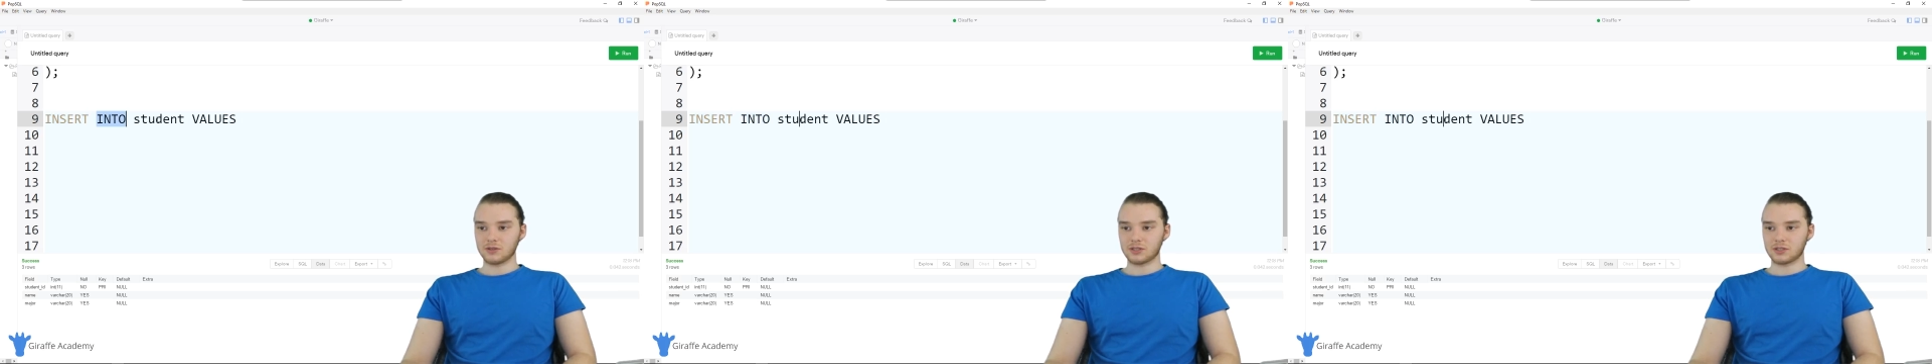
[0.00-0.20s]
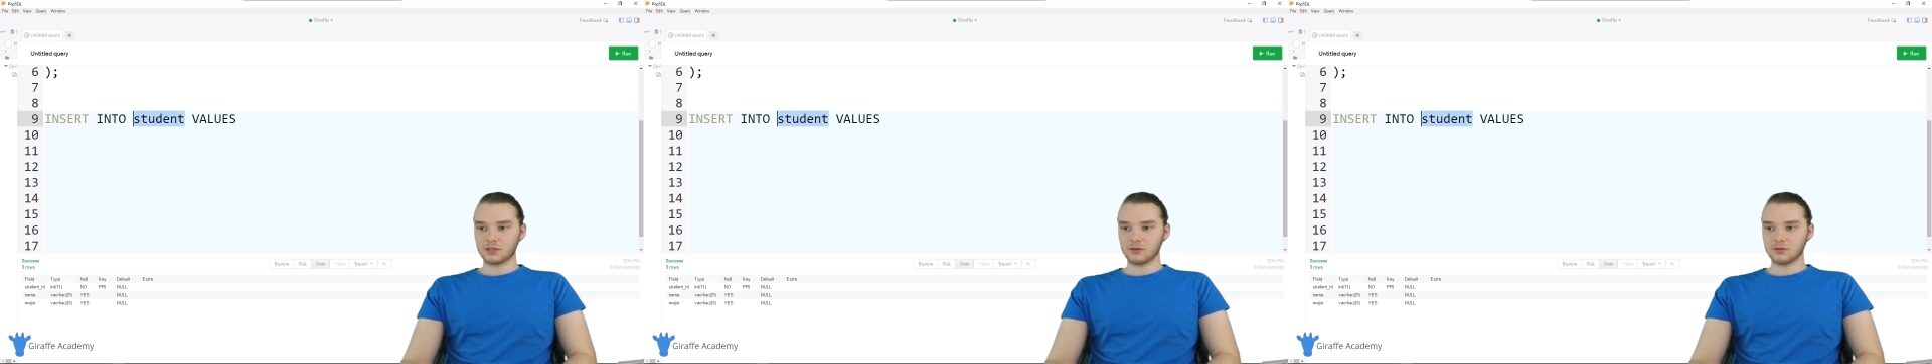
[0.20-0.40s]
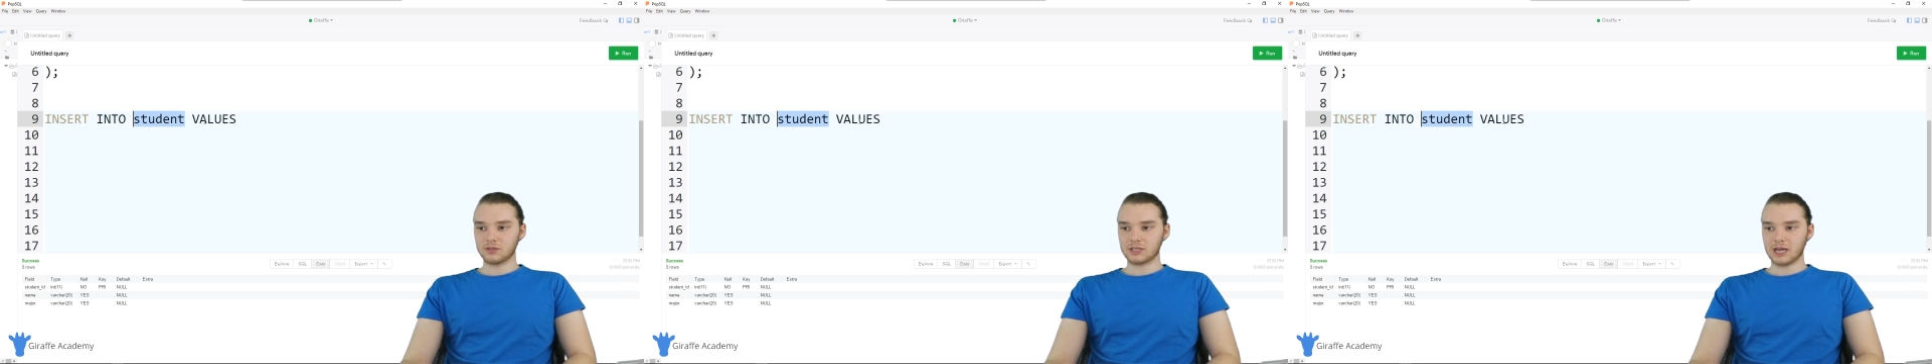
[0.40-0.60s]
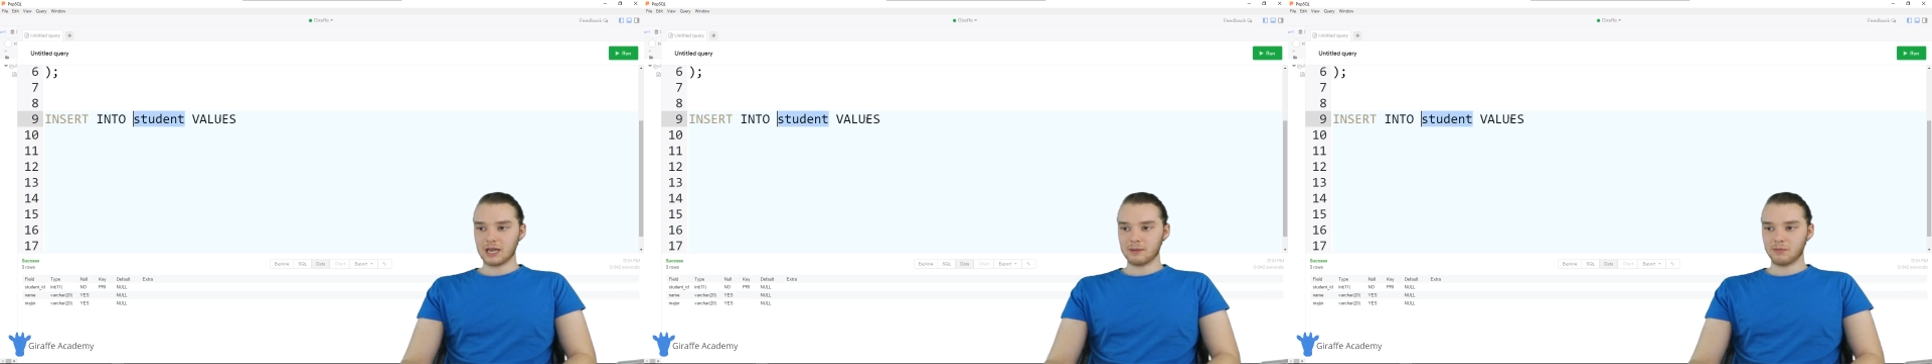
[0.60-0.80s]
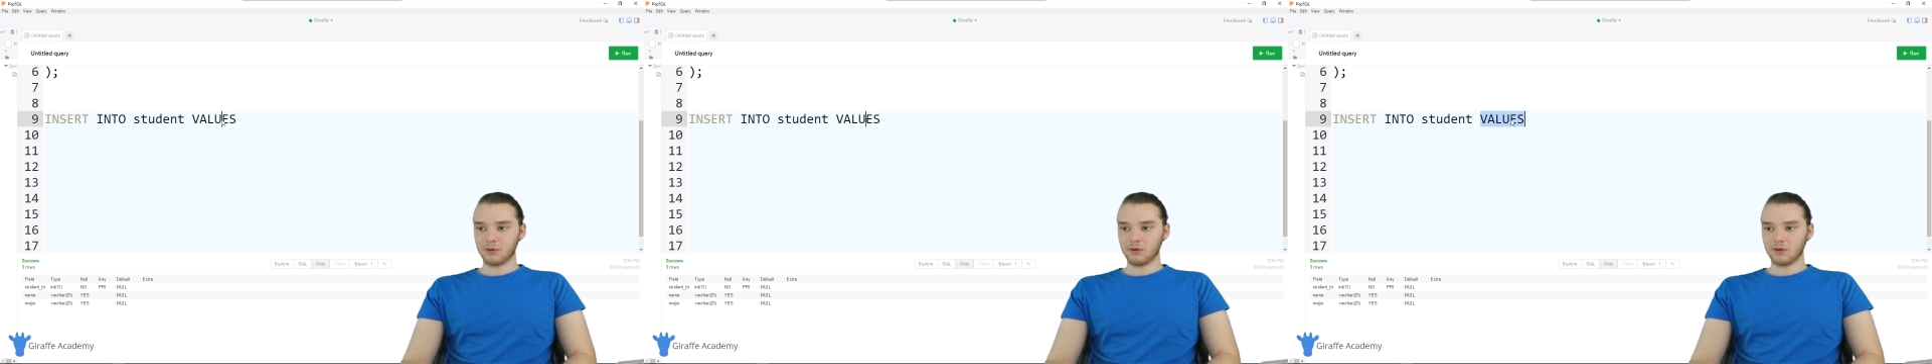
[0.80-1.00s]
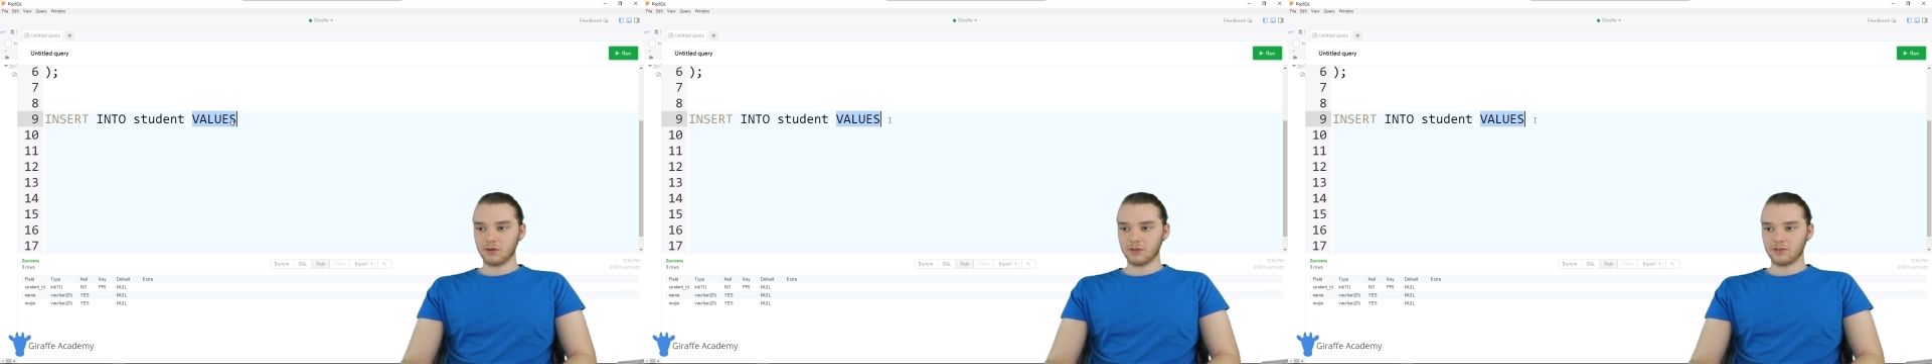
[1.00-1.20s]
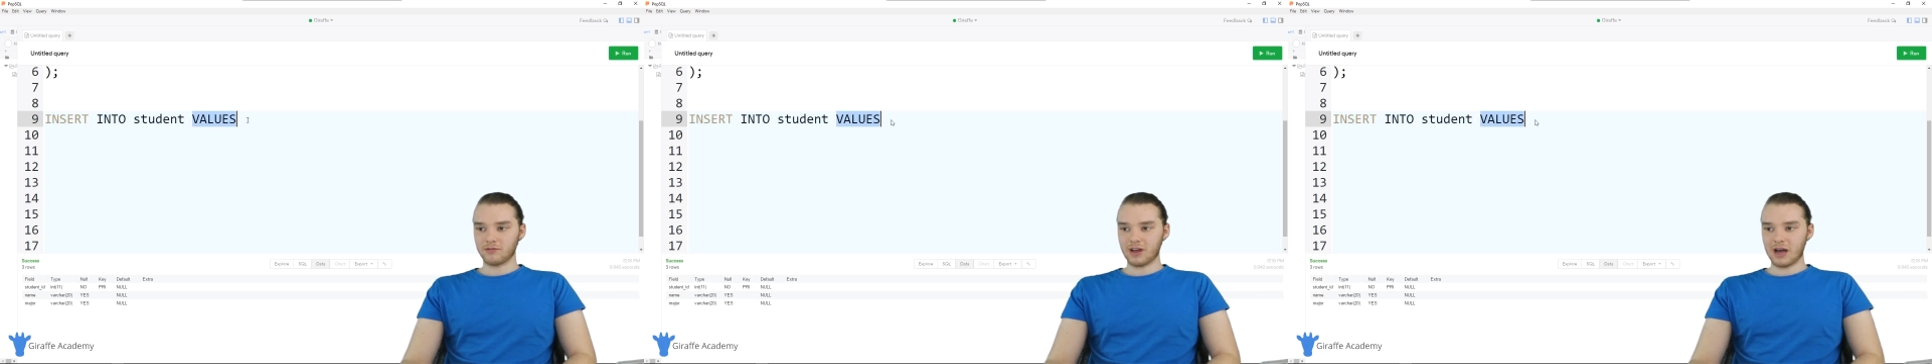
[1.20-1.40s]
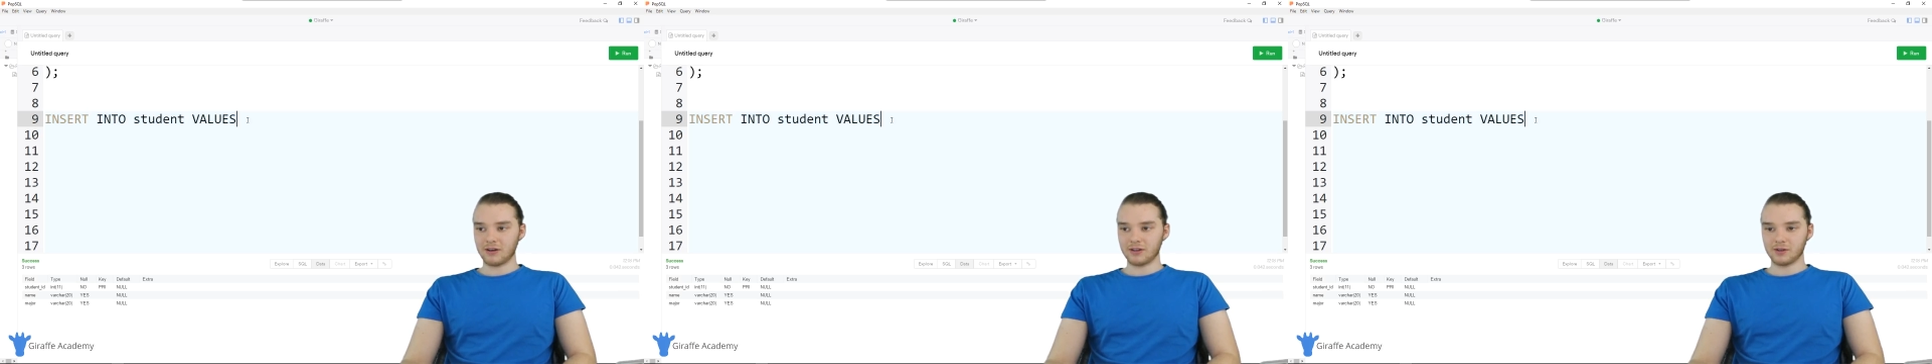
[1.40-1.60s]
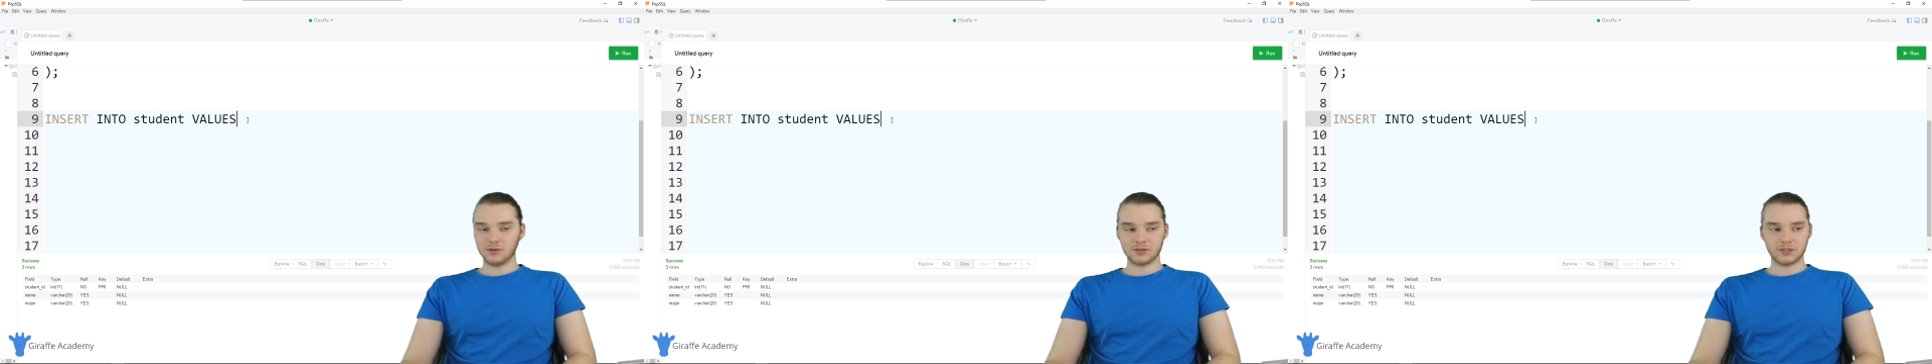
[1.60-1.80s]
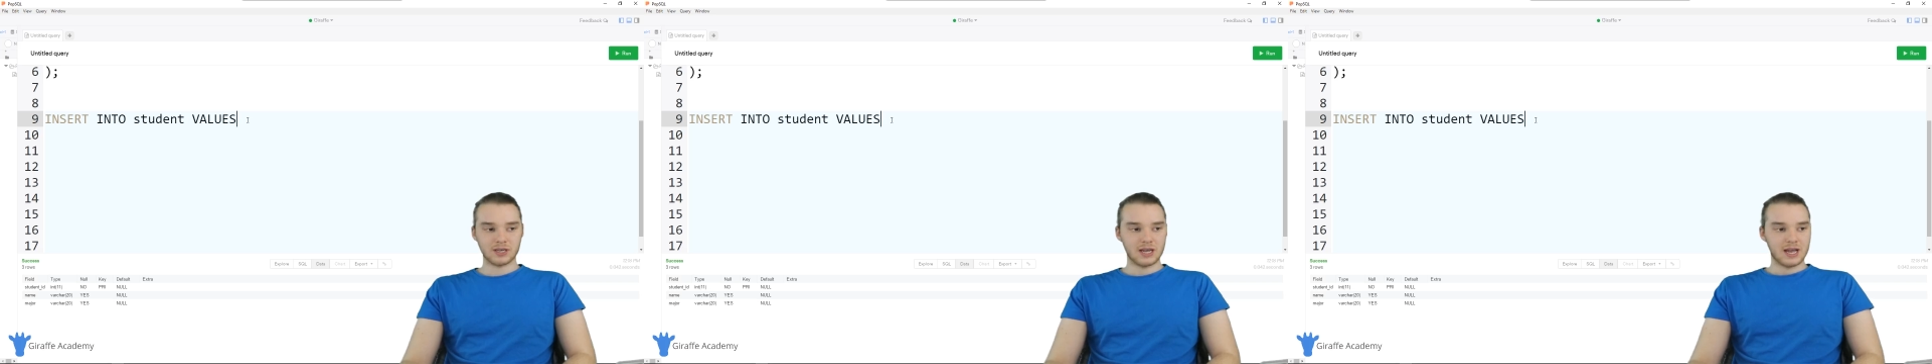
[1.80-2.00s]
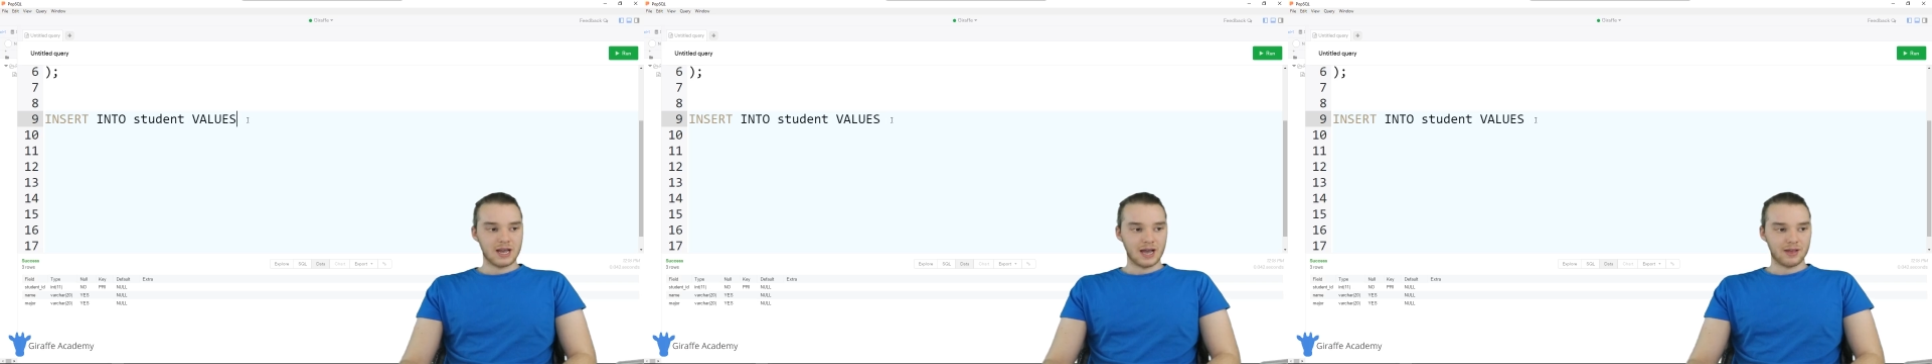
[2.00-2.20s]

the student table the values,